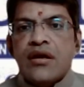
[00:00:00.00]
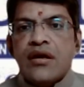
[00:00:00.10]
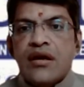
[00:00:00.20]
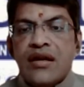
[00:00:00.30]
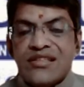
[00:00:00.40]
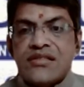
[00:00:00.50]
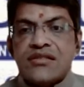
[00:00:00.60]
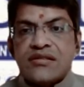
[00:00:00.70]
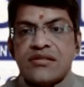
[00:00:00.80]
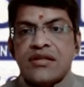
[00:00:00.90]

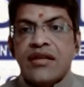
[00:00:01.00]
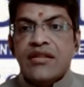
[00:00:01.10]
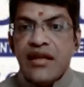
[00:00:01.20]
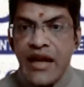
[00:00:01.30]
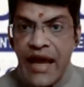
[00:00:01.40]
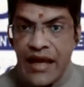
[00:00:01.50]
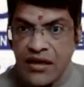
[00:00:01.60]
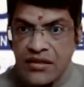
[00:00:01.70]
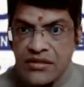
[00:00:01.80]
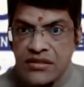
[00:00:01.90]
list, in the rank
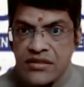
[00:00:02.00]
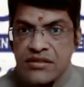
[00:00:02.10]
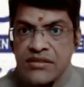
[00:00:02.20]
list,